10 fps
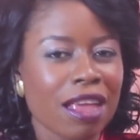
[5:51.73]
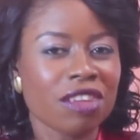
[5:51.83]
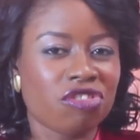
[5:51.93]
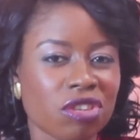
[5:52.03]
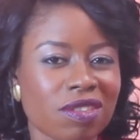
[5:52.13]

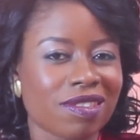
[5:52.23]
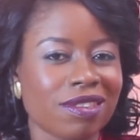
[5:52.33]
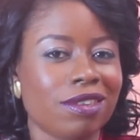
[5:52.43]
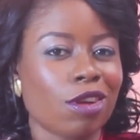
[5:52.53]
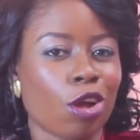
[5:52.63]
It's just
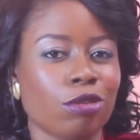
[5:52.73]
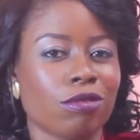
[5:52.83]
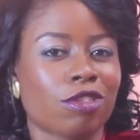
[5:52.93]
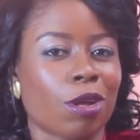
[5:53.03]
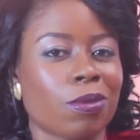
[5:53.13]
not
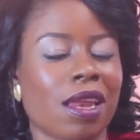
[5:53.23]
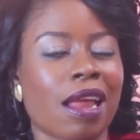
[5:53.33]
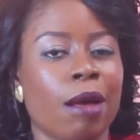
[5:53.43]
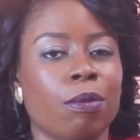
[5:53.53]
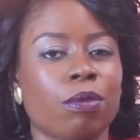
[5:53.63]
something
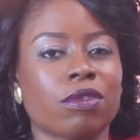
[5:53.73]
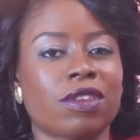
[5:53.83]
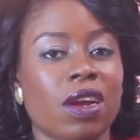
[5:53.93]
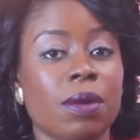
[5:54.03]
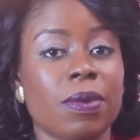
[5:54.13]
I'm
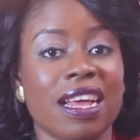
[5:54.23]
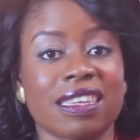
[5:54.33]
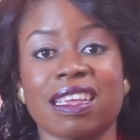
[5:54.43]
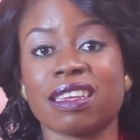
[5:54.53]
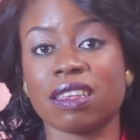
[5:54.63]
terribly
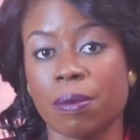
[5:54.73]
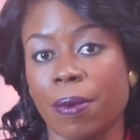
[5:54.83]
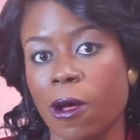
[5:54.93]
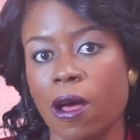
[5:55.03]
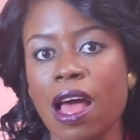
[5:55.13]
excited
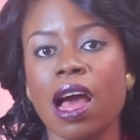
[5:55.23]
about.